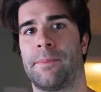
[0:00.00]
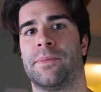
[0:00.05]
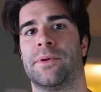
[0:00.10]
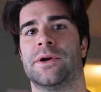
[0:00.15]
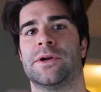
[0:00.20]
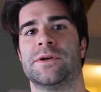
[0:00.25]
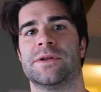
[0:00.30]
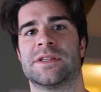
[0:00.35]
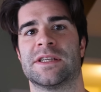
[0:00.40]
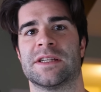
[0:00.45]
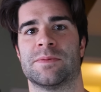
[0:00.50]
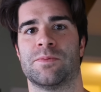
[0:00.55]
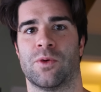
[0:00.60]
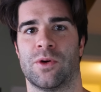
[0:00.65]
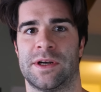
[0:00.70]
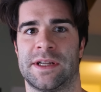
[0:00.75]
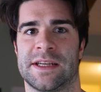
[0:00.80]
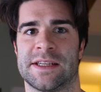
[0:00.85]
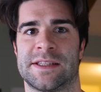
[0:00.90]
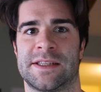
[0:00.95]
produces
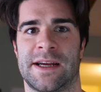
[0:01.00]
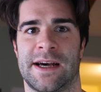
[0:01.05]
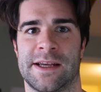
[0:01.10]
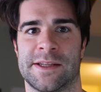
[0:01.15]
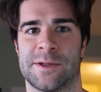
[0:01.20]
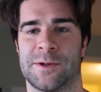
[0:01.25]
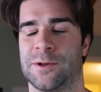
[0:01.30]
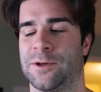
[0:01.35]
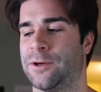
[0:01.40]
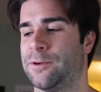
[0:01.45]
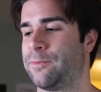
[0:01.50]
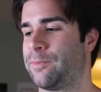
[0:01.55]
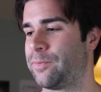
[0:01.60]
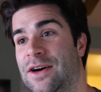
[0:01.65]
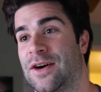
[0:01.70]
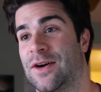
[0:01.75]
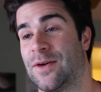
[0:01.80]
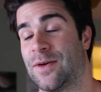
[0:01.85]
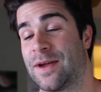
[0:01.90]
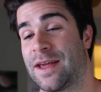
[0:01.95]
more testosterone.
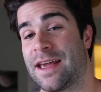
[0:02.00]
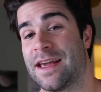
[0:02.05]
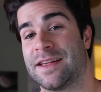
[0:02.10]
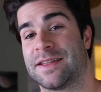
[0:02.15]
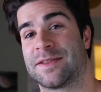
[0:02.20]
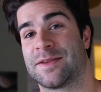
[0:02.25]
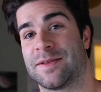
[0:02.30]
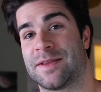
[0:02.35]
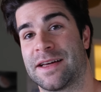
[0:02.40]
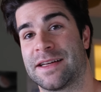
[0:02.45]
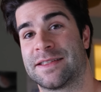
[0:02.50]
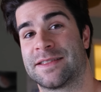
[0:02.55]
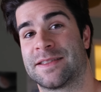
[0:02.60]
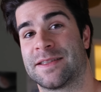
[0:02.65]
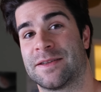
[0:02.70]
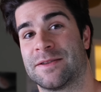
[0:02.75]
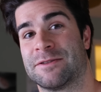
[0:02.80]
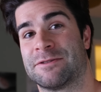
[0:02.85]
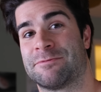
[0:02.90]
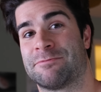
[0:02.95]
Okay, so that
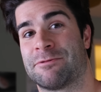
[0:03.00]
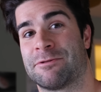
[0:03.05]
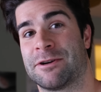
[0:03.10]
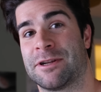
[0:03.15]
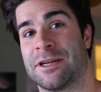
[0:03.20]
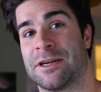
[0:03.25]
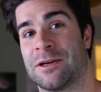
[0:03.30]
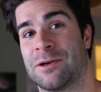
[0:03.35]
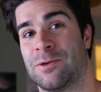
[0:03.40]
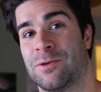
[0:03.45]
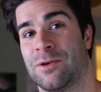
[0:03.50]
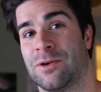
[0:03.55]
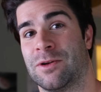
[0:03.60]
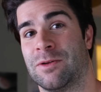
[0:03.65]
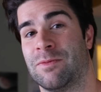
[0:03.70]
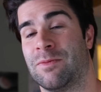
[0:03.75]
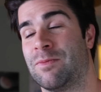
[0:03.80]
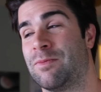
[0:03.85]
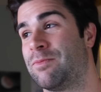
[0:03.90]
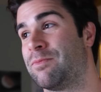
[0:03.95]
sounds pretty
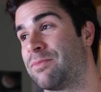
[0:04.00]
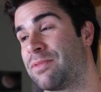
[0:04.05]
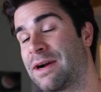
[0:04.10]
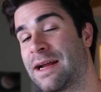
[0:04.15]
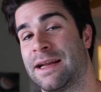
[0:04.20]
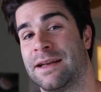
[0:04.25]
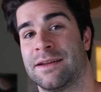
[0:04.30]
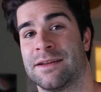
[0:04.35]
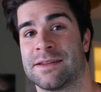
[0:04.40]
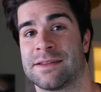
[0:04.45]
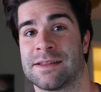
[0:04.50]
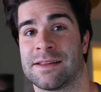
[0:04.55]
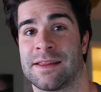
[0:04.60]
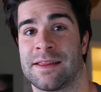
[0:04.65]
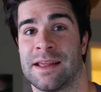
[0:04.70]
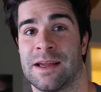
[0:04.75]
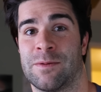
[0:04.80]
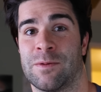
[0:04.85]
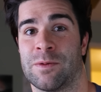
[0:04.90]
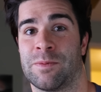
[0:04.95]
cool. Brain doesn't
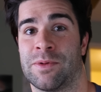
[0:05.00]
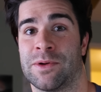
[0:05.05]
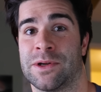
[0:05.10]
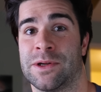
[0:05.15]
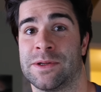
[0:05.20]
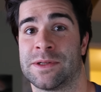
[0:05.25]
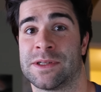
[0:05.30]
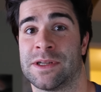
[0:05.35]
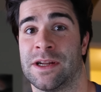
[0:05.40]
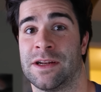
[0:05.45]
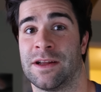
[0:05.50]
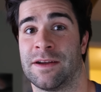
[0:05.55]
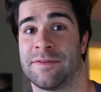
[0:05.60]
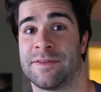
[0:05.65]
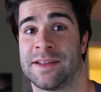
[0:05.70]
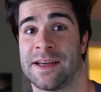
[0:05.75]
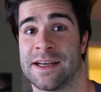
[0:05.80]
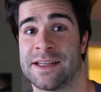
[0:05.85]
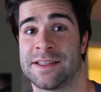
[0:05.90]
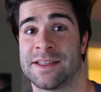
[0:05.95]
think we're producing
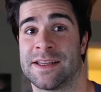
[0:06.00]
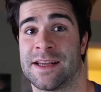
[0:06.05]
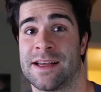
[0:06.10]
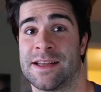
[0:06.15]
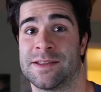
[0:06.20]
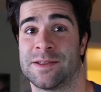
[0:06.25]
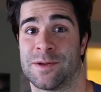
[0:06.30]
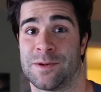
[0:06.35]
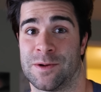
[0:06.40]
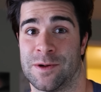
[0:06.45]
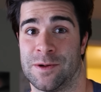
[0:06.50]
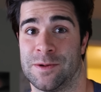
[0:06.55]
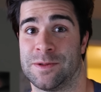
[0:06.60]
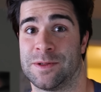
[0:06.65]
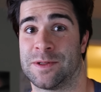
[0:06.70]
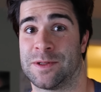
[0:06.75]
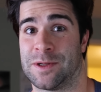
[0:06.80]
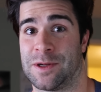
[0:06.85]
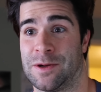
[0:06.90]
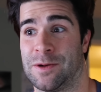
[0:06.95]
enough
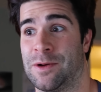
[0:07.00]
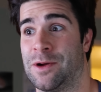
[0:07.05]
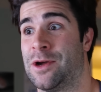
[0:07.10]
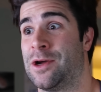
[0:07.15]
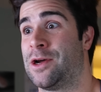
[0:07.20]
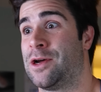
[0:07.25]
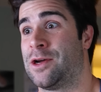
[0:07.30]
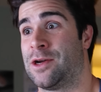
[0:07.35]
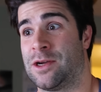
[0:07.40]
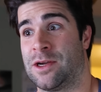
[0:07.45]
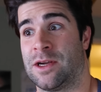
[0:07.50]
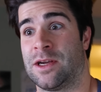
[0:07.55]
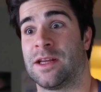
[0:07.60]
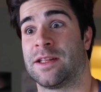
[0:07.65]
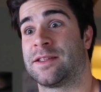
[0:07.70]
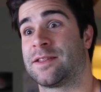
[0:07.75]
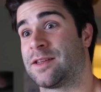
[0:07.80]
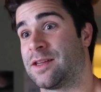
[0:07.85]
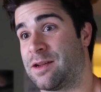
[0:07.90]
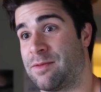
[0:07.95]
testosterone, so
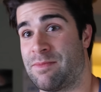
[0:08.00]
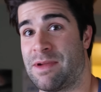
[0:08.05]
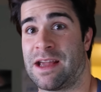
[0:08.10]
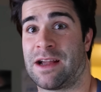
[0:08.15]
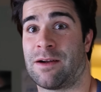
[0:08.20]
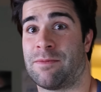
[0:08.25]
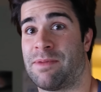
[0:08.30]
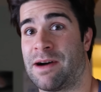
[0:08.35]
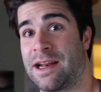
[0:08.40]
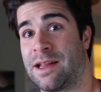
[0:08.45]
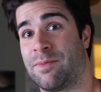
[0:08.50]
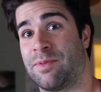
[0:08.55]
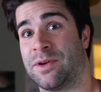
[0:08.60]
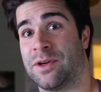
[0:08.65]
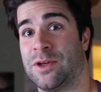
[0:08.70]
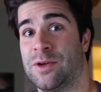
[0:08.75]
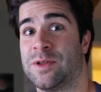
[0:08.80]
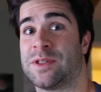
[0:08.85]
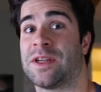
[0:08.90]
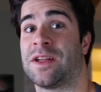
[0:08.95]
it's gonna make our body
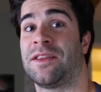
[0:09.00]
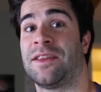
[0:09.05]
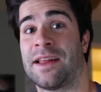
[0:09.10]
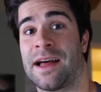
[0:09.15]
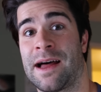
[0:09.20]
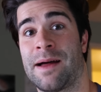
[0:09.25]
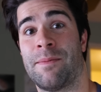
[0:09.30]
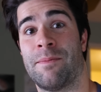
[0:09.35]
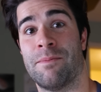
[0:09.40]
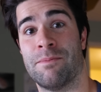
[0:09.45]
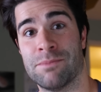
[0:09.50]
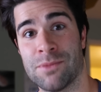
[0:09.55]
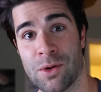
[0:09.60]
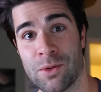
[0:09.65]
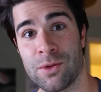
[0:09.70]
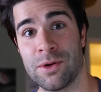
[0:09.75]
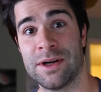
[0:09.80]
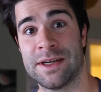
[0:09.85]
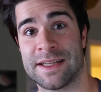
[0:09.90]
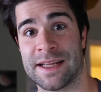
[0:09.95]
produce a lot
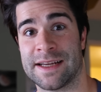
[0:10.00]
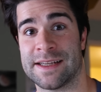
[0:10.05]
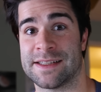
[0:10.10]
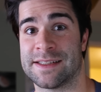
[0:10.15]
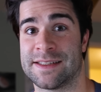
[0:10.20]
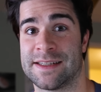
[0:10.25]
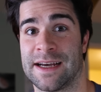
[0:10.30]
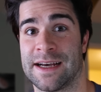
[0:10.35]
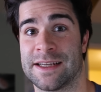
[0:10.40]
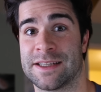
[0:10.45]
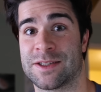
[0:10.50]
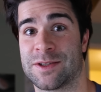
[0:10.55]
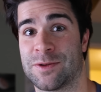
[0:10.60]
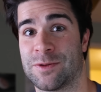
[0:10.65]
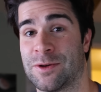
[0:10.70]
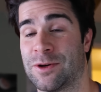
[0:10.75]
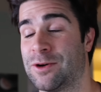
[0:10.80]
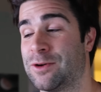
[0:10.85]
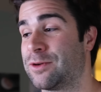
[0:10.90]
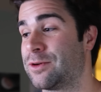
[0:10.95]
more
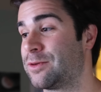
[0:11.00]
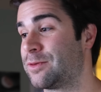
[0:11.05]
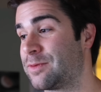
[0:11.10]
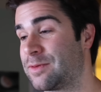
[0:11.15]
testosterone.